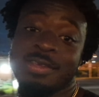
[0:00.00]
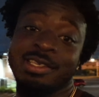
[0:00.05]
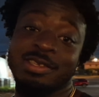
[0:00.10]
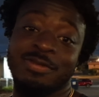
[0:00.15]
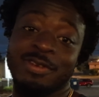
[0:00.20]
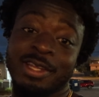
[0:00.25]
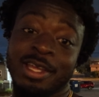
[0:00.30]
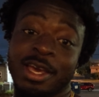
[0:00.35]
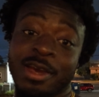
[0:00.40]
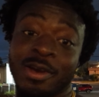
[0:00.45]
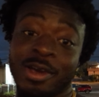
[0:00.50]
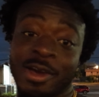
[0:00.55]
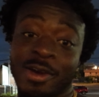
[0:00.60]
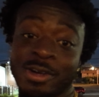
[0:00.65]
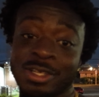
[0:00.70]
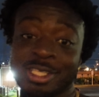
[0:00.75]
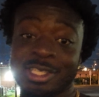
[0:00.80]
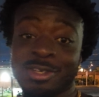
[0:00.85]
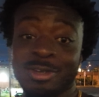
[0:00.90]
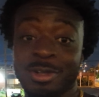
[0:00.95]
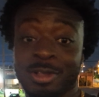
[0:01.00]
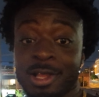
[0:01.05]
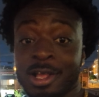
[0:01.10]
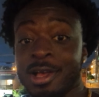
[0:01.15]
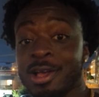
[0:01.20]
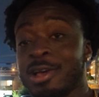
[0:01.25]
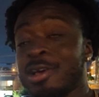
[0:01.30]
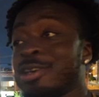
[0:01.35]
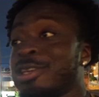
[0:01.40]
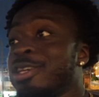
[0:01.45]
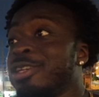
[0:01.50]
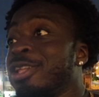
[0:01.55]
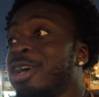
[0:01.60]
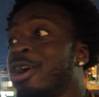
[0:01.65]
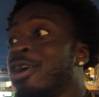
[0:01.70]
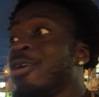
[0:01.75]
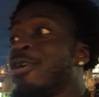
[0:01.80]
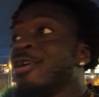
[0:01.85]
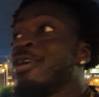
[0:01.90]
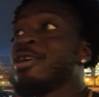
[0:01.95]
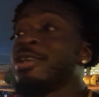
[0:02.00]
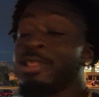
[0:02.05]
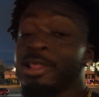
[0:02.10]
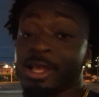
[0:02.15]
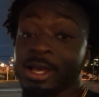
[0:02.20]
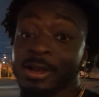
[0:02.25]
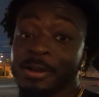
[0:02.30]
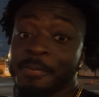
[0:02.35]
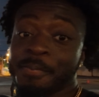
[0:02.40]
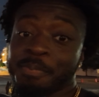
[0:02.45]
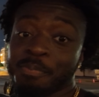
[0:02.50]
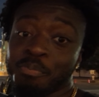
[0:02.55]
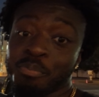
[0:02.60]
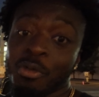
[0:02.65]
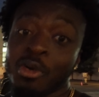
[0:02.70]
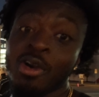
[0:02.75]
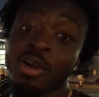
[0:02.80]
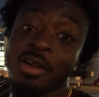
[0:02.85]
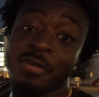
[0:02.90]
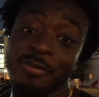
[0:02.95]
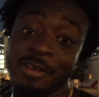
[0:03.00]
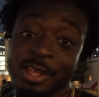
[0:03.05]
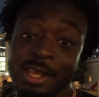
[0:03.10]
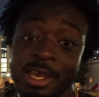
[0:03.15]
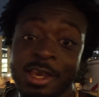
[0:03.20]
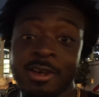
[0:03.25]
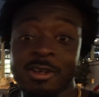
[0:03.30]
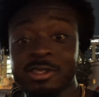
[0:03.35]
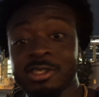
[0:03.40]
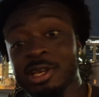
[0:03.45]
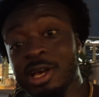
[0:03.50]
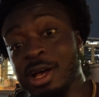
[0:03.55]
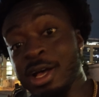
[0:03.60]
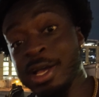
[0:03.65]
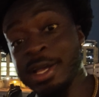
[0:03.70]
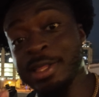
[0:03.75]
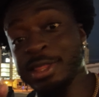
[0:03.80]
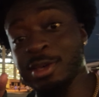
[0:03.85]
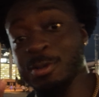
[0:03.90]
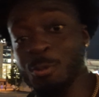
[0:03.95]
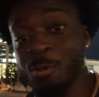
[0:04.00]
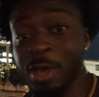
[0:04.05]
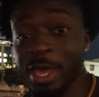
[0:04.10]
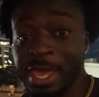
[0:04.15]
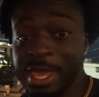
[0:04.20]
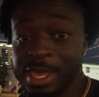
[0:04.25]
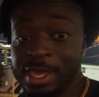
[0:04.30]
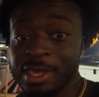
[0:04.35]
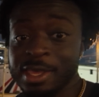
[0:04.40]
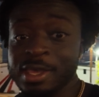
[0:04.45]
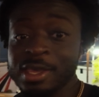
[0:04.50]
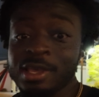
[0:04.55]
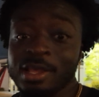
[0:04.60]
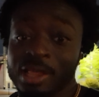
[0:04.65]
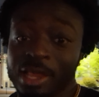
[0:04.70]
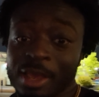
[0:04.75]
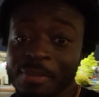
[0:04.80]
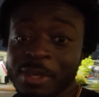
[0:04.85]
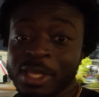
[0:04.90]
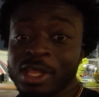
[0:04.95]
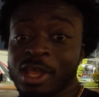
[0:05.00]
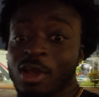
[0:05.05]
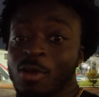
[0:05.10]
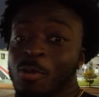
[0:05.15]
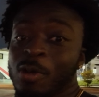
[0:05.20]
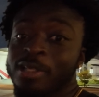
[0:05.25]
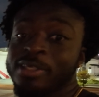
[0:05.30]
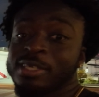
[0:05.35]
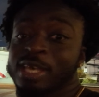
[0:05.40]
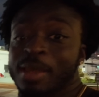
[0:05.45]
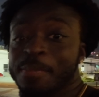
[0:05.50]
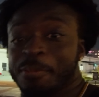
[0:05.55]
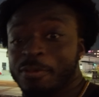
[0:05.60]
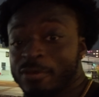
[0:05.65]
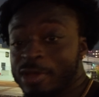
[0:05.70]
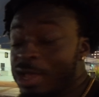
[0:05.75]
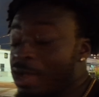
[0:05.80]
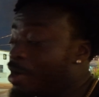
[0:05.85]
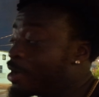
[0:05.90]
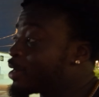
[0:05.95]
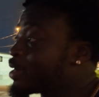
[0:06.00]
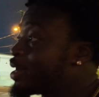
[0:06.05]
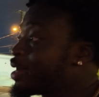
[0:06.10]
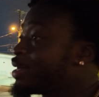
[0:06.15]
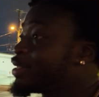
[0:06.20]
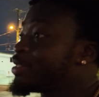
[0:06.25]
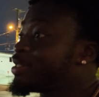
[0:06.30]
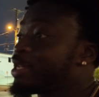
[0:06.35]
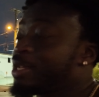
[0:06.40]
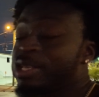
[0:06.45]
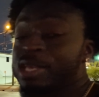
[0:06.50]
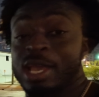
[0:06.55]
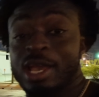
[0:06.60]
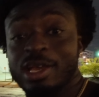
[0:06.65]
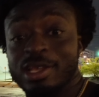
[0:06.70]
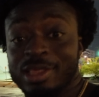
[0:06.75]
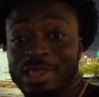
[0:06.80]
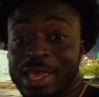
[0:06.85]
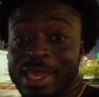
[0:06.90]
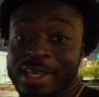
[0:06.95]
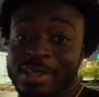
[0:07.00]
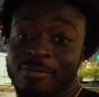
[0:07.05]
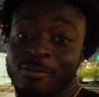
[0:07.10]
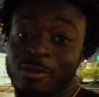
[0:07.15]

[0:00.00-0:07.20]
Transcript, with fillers: this video going too long, you know. Look, more videos on the way. Let me know what type of car content y'all like